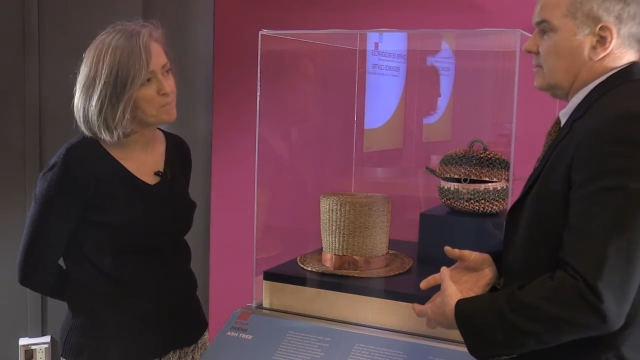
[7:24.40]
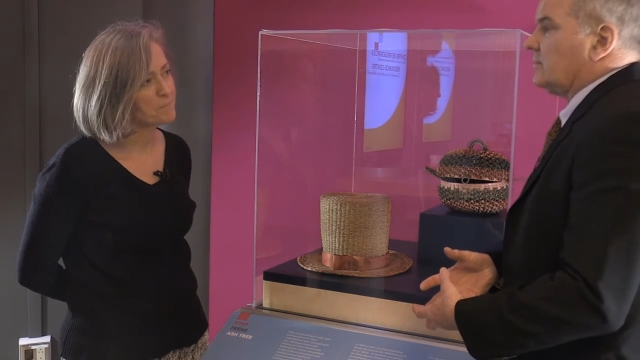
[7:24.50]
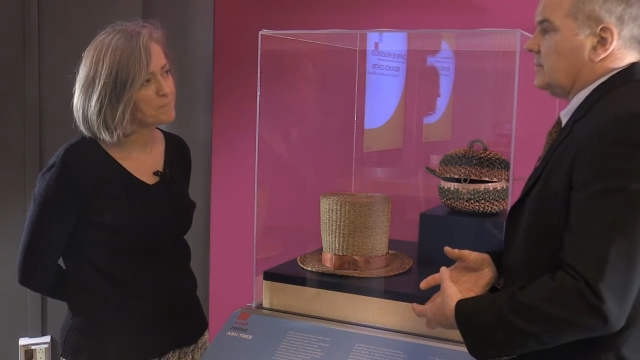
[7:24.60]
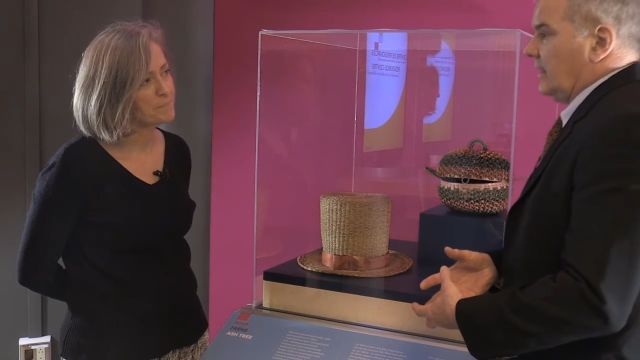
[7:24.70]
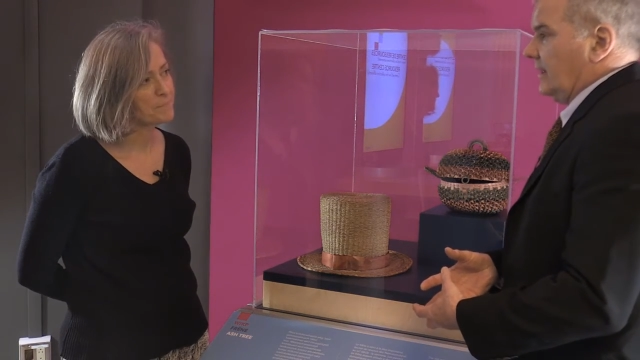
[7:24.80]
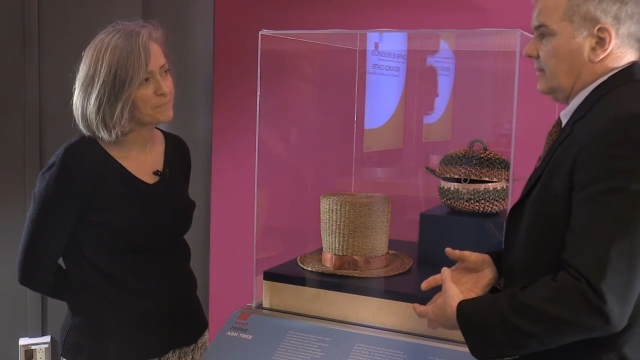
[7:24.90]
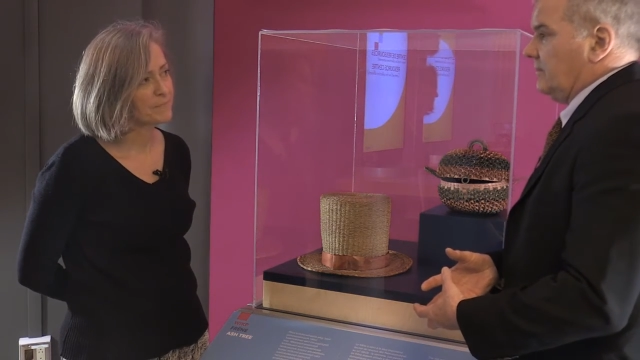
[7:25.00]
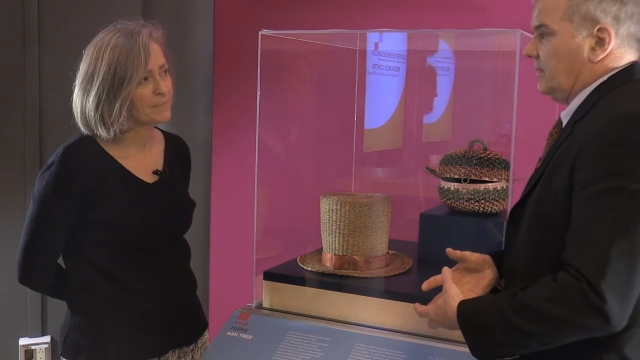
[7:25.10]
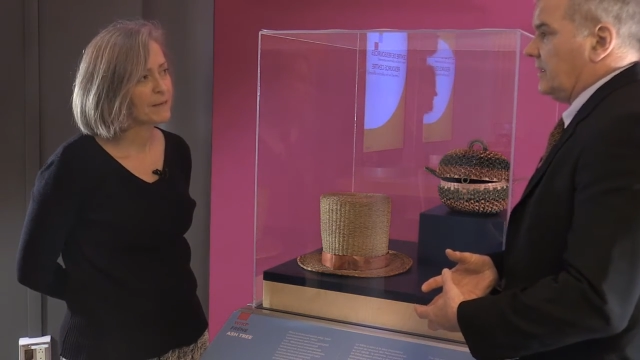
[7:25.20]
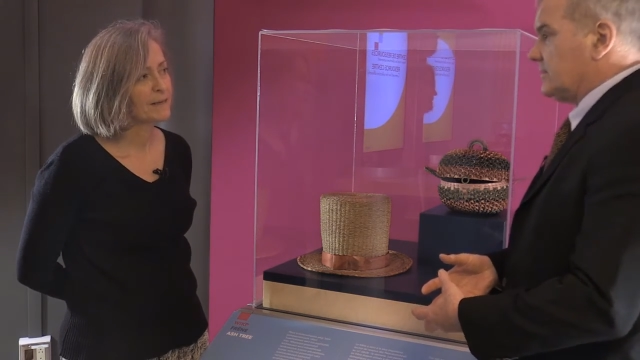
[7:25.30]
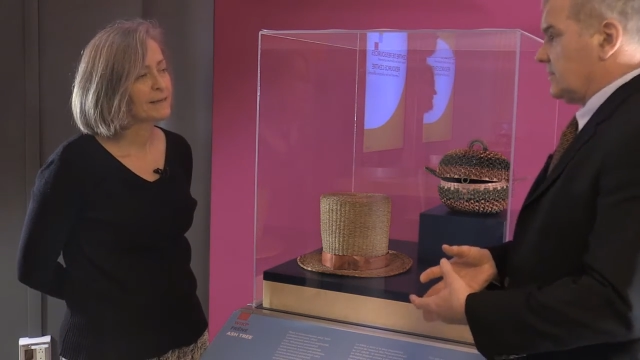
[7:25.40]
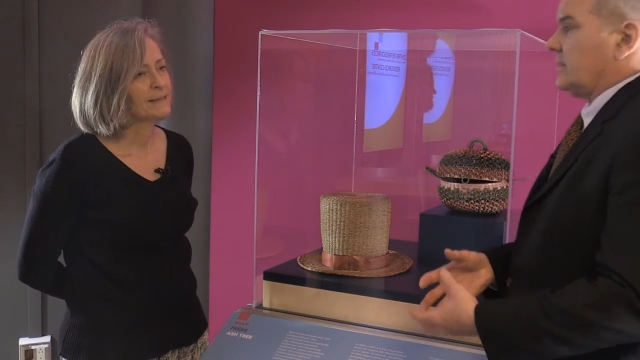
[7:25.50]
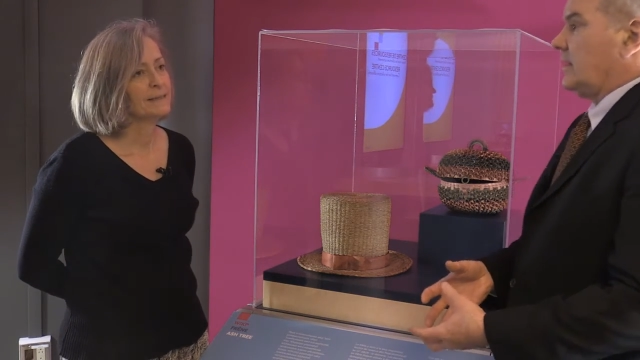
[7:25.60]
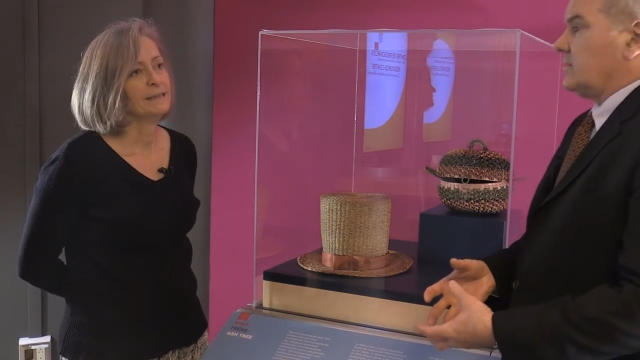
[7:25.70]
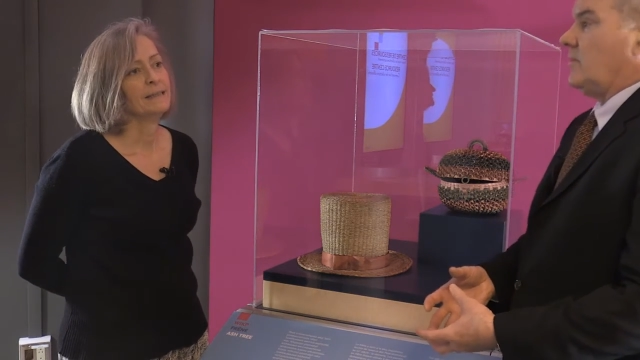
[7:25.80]
Speaker 1: looked like, because
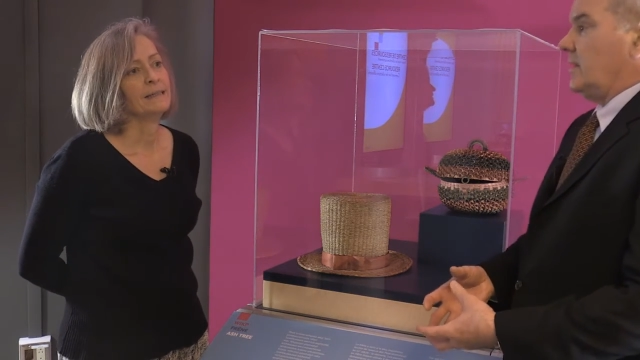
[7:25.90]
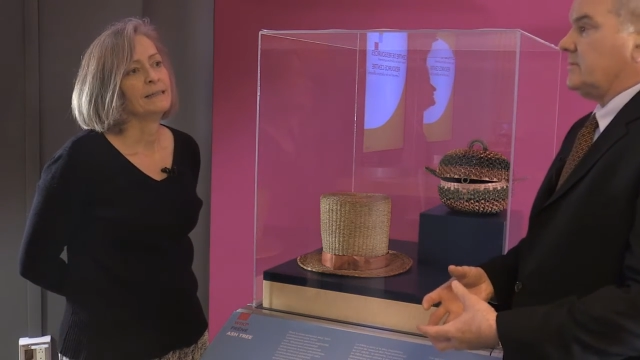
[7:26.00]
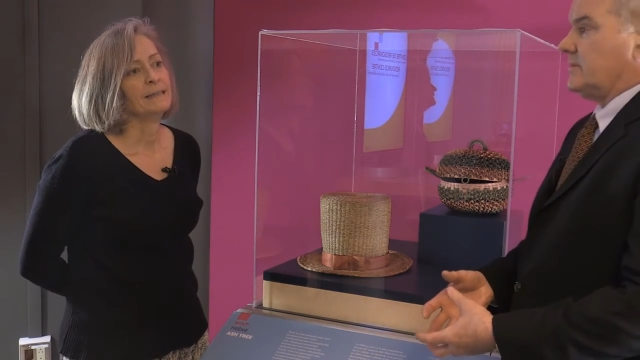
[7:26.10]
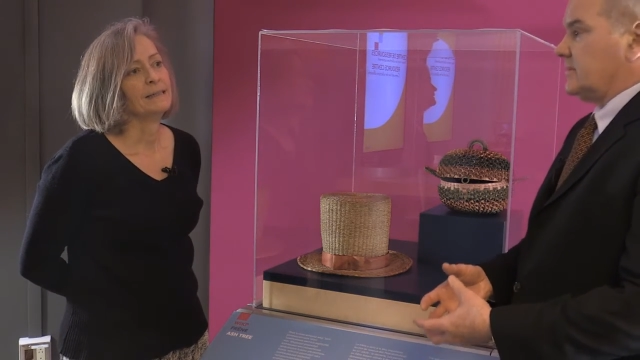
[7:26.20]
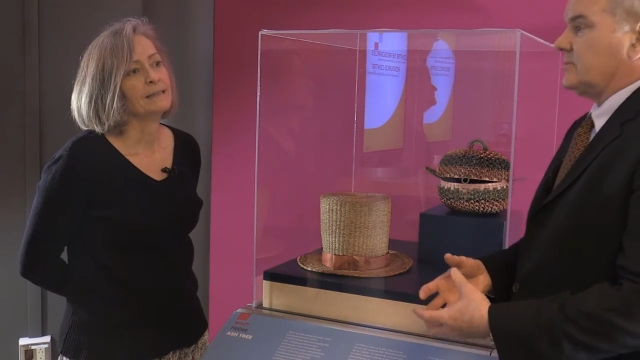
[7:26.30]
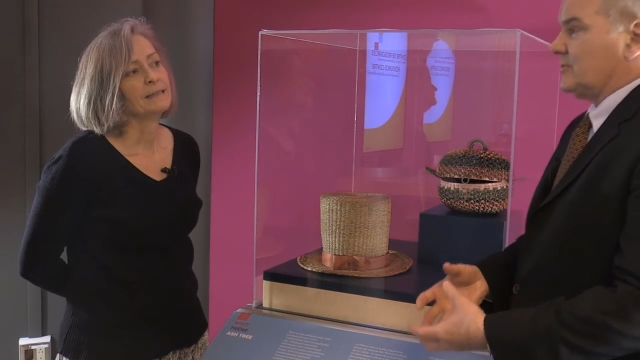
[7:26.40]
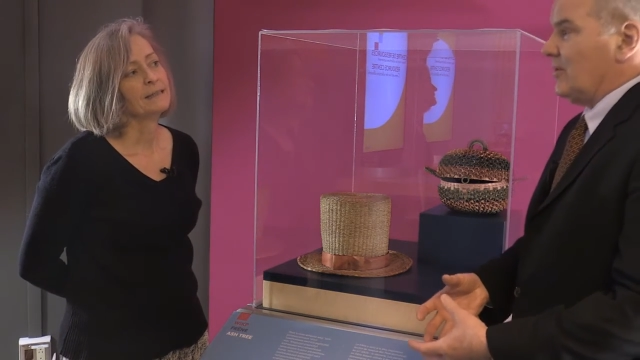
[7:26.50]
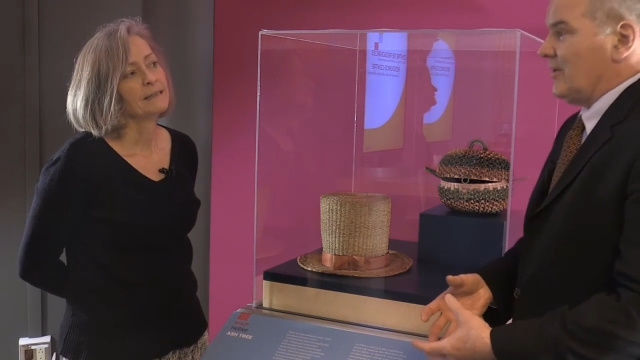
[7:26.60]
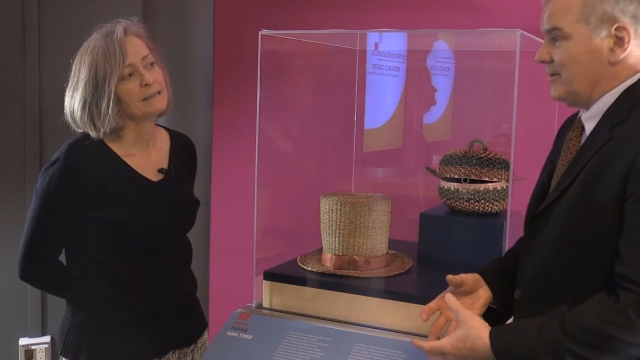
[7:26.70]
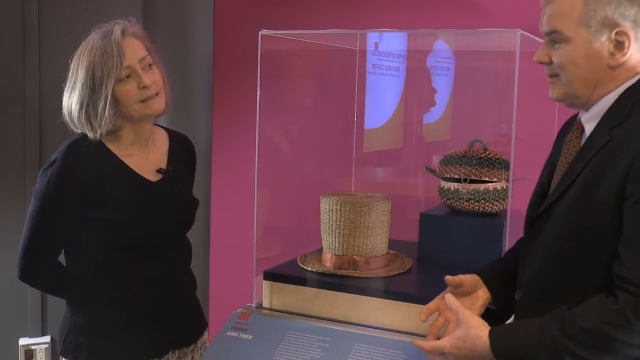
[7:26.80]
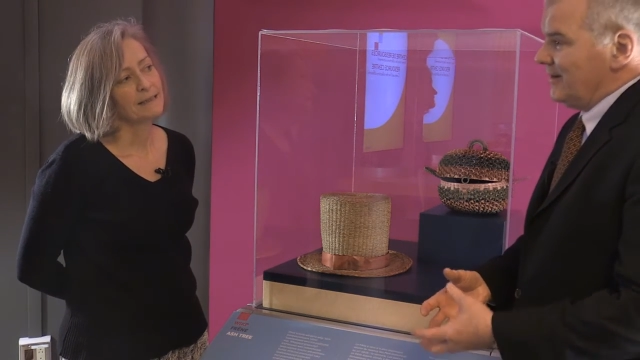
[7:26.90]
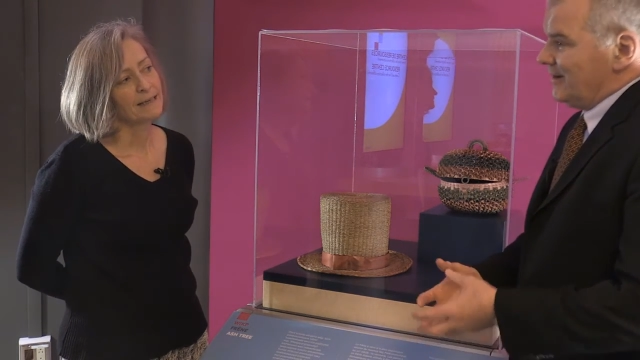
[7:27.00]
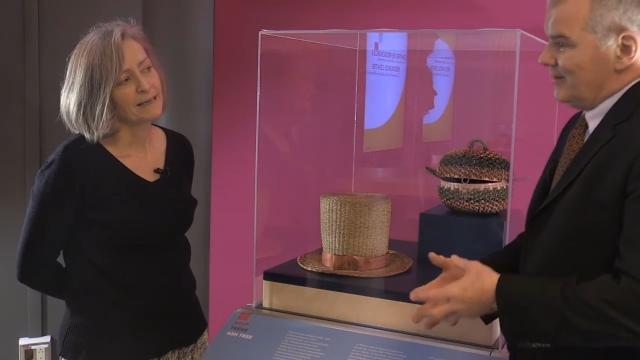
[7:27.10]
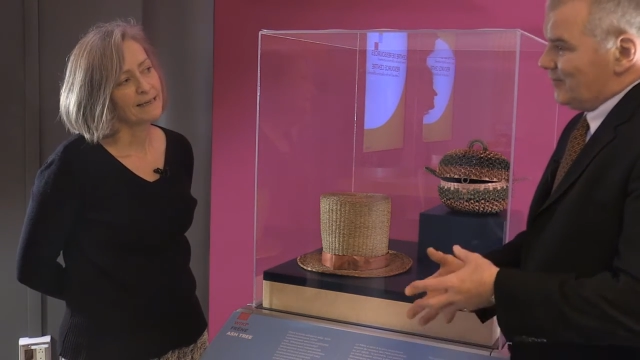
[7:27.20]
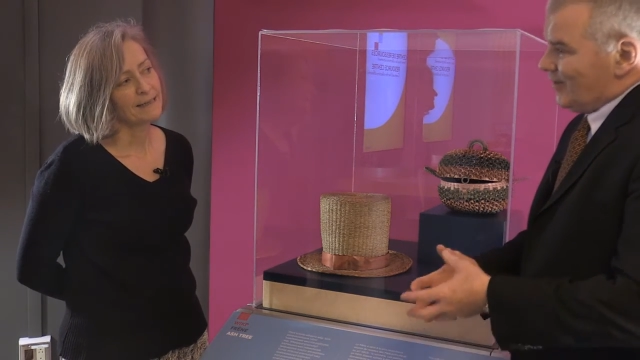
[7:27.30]
otherwise it's a shard.
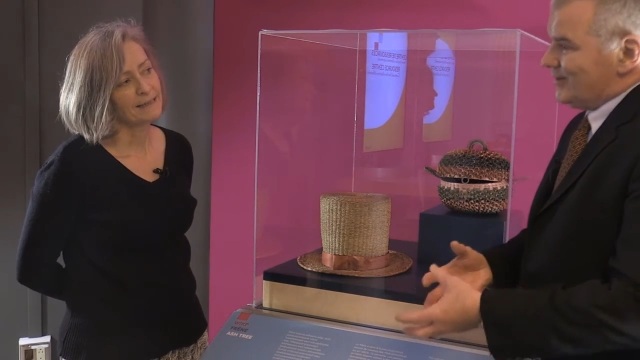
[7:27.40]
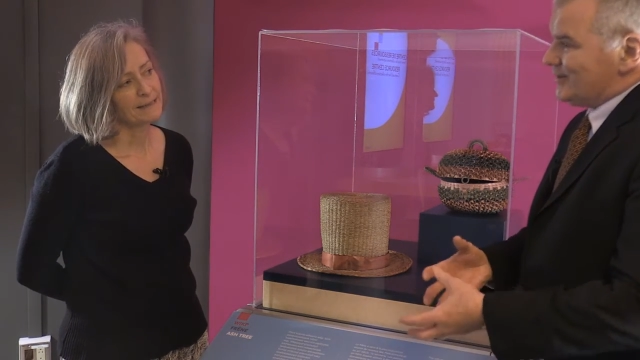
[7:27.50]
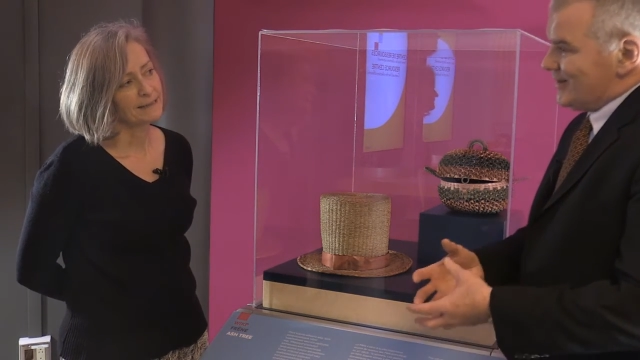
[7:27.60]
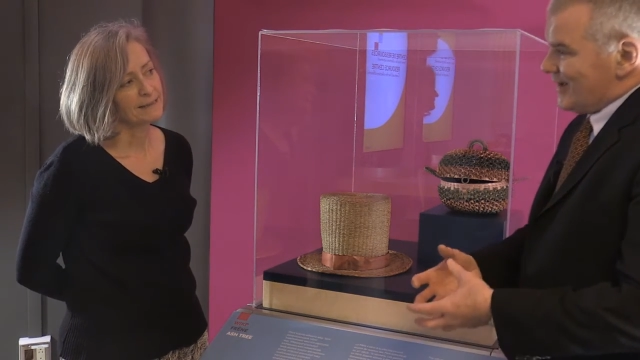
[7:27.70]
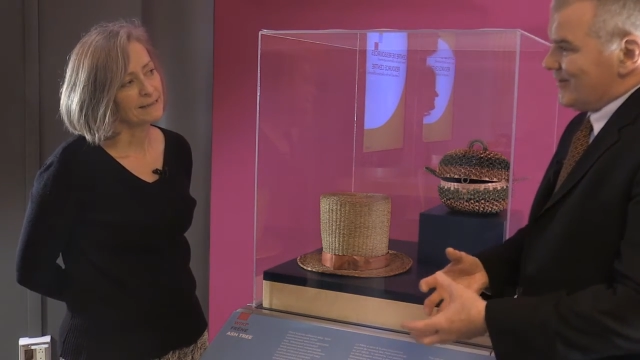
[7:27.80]
What is the